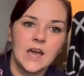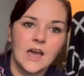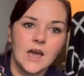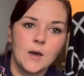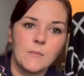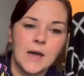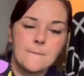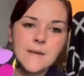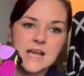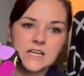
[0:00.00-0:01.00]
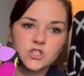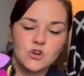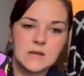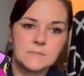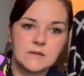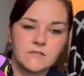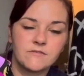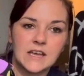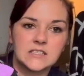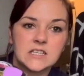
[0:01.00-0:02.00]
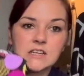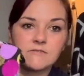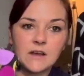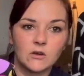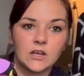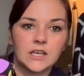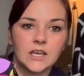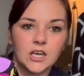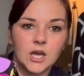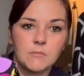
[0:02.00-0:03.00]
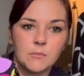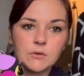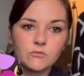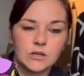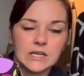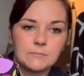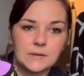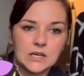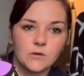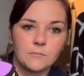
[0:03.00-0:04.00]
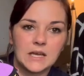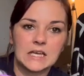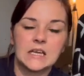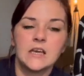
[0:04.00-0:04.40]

had made a drapier effect, and it felt like it had come up really big on me.